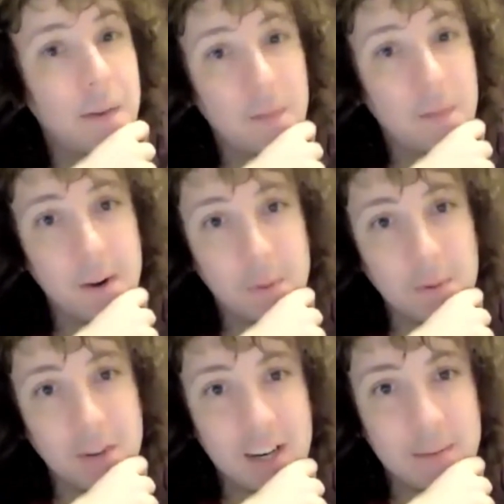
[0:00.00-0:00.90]
for a
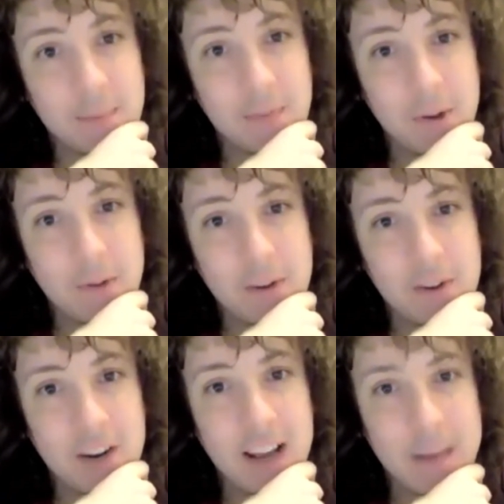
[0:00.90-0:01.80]
long time before you
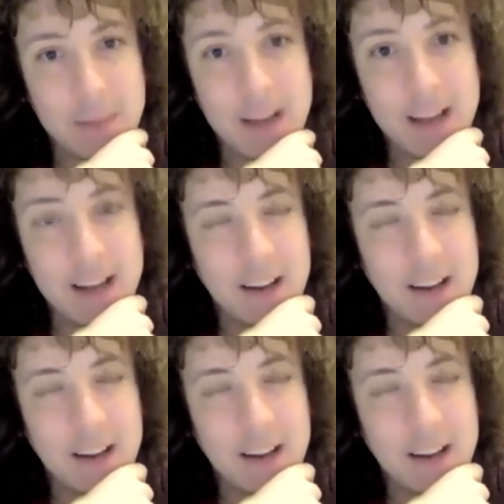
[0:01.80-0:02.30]
eventually get paid.